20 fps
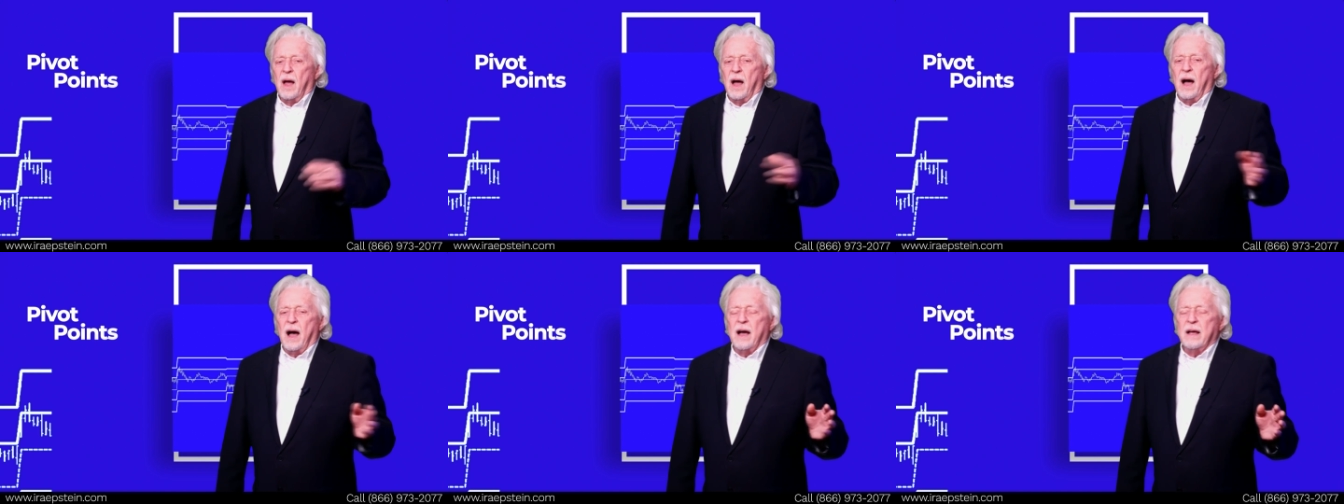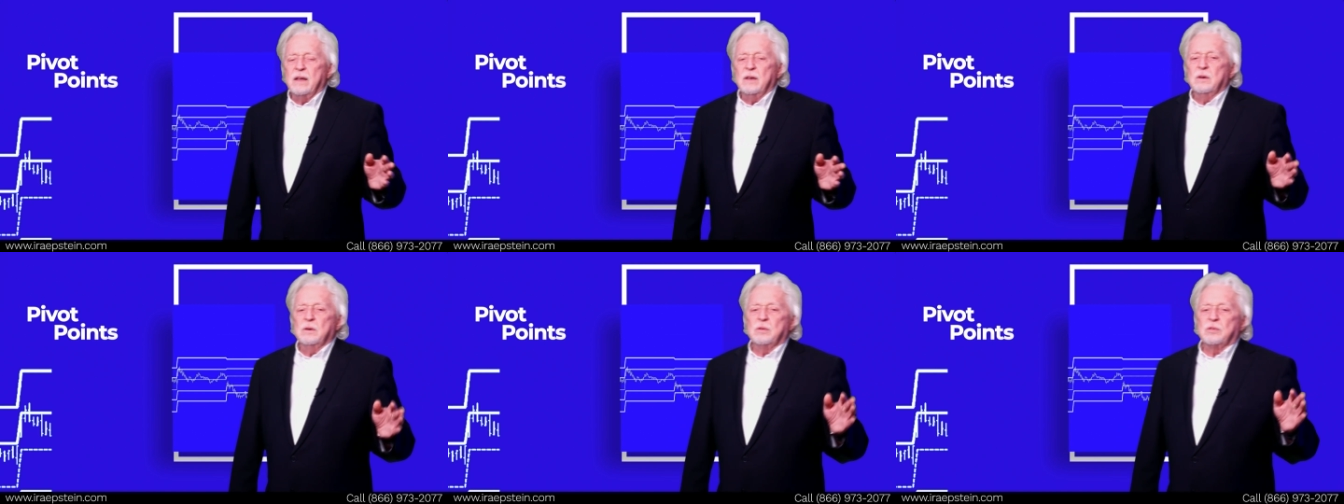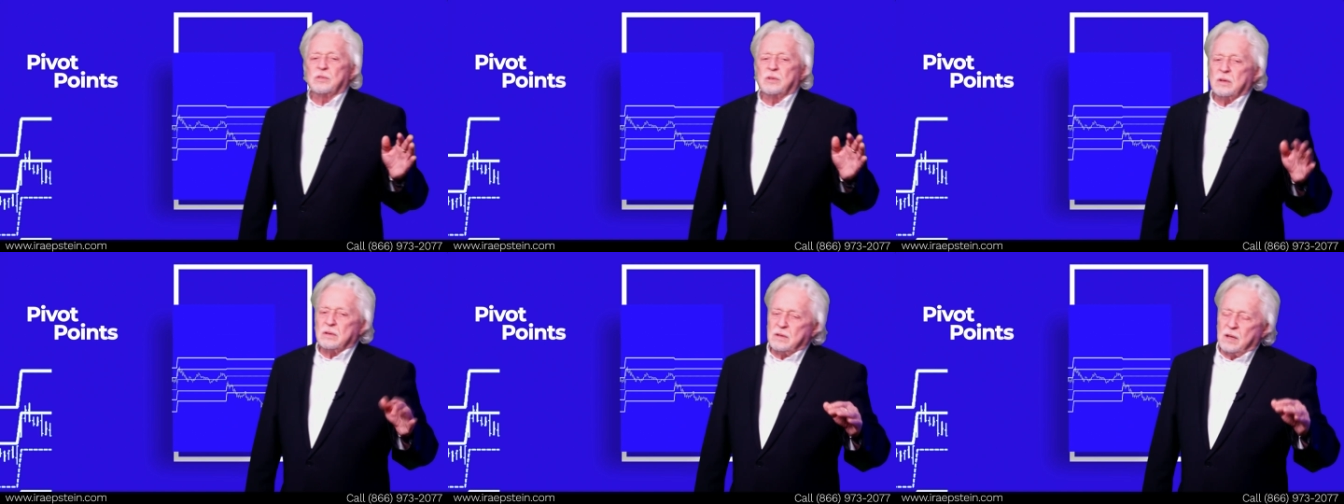I
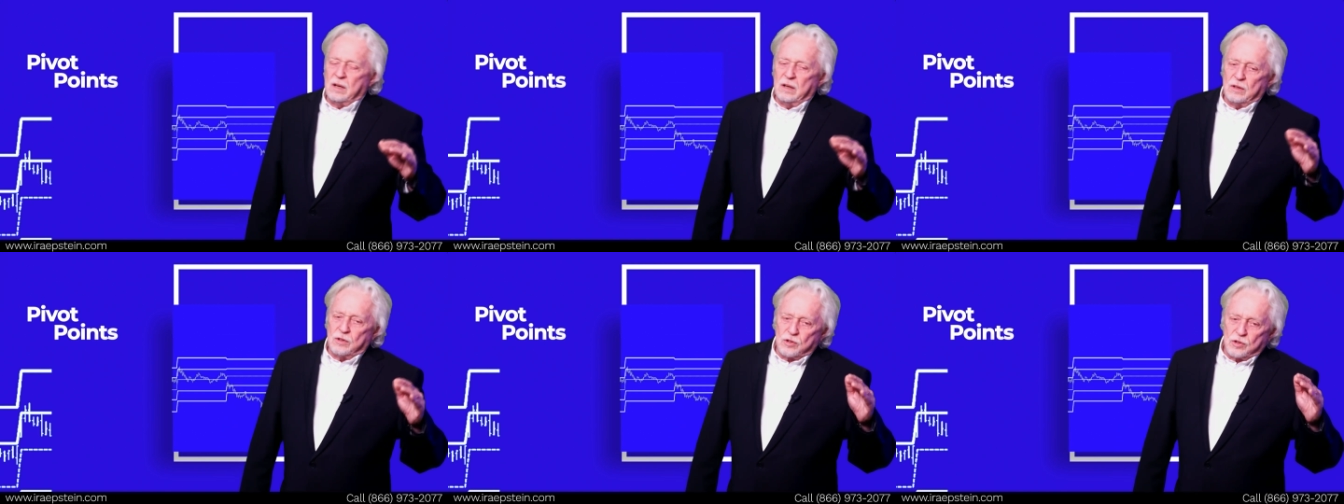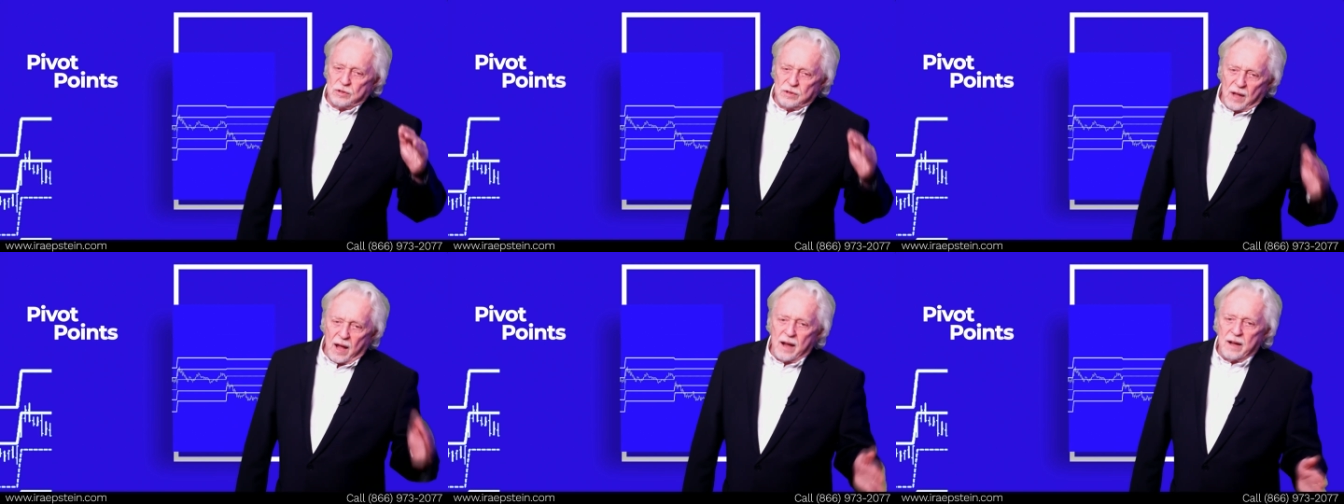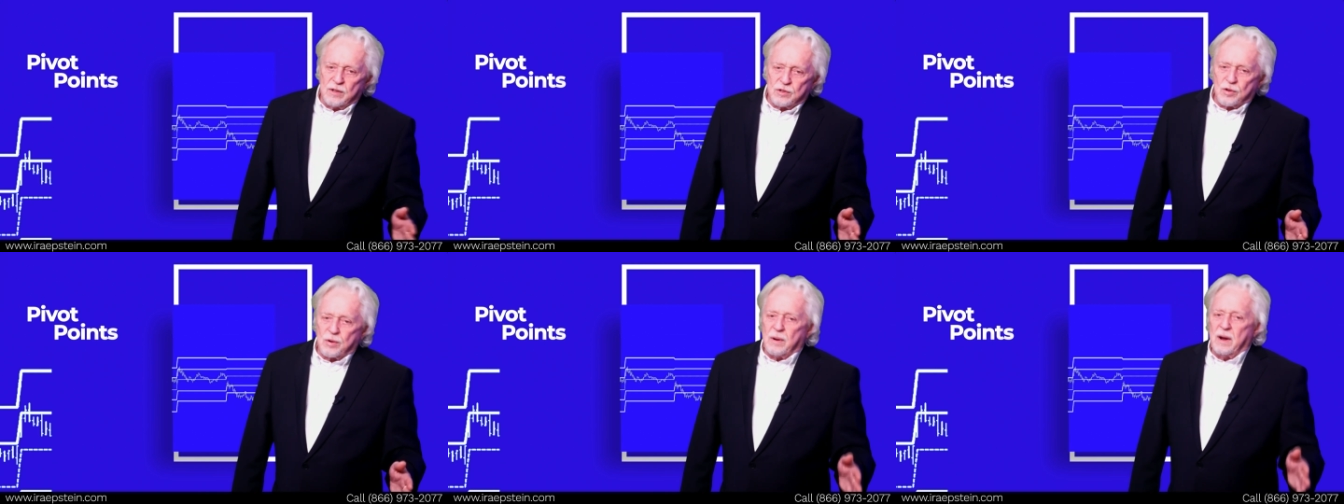used to teach
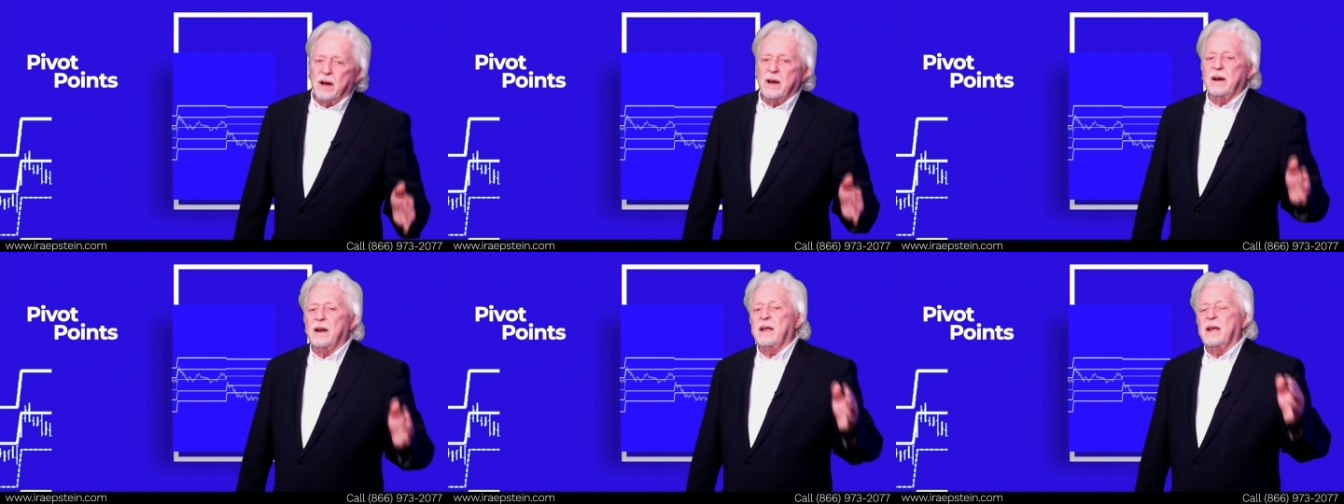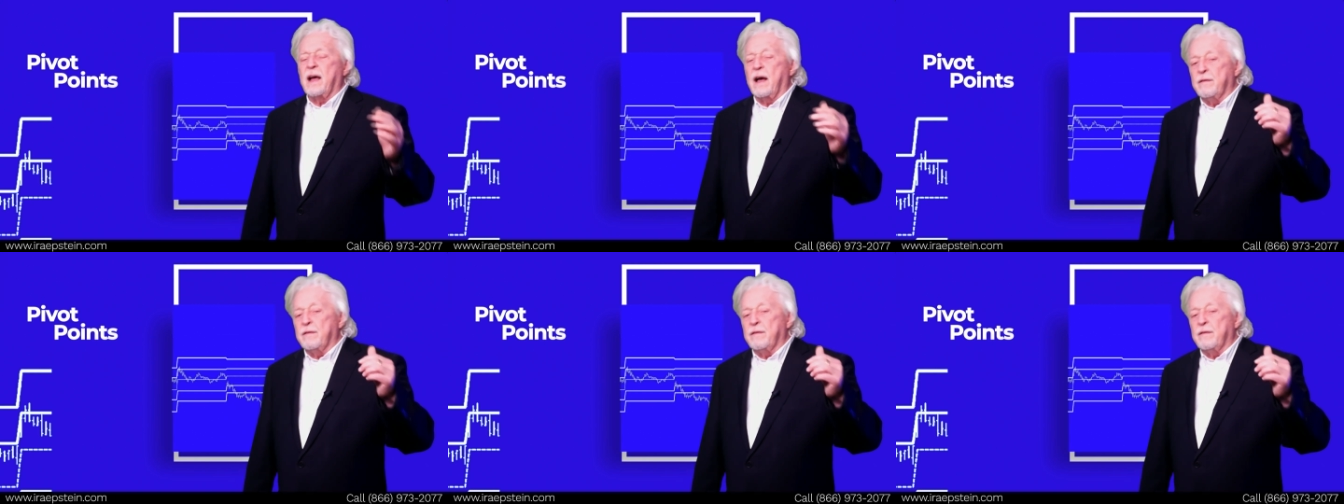day trading.